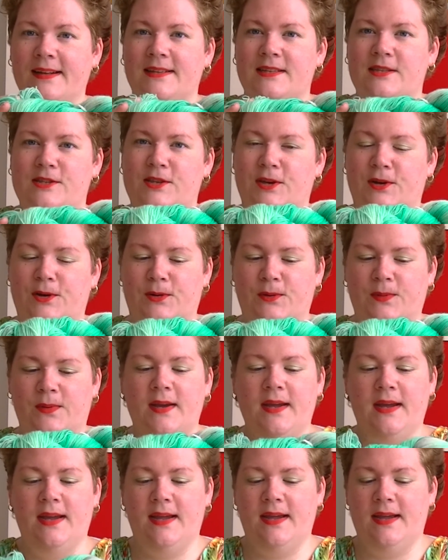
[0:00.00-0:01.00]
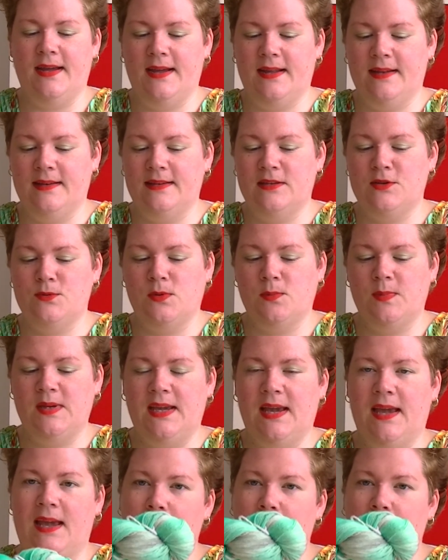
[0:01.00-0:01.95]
So this will be a